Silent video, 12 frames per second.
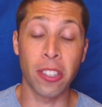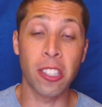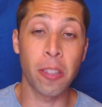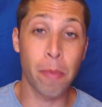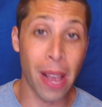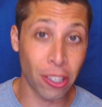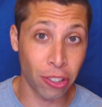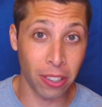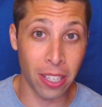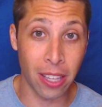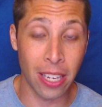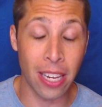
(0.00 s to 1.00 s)

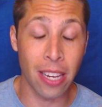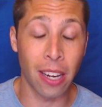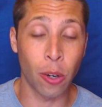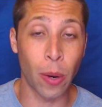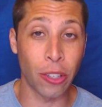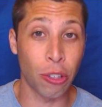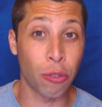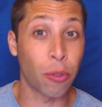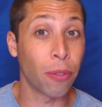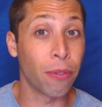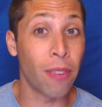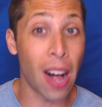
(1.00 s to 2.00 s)
especially the equations
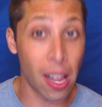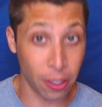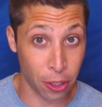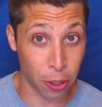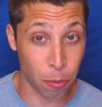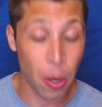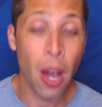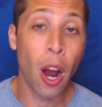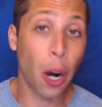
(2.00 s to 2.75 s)
for volume,